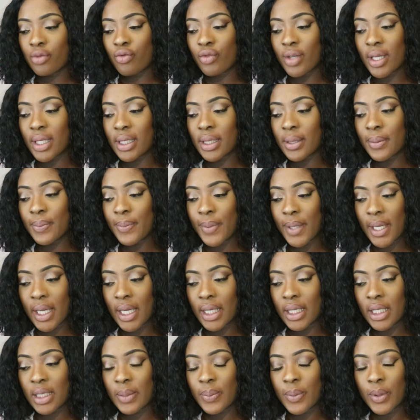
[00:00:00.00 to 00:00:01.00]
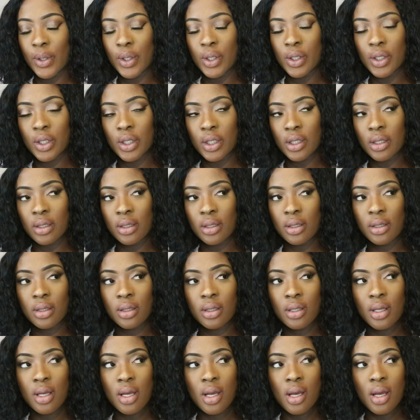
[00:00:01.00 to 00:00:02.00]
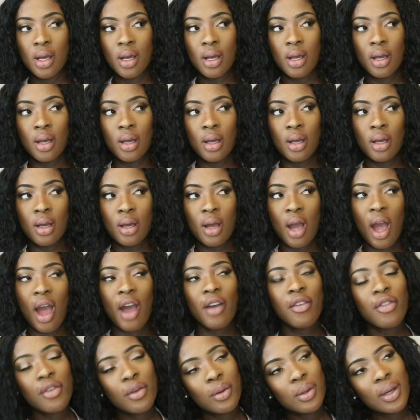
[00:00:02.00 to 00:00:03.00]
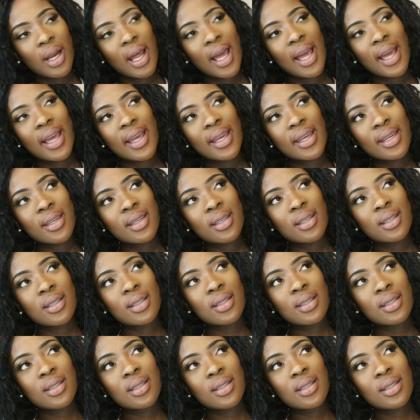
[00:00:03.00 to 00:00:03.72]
The reason being is because I feel like,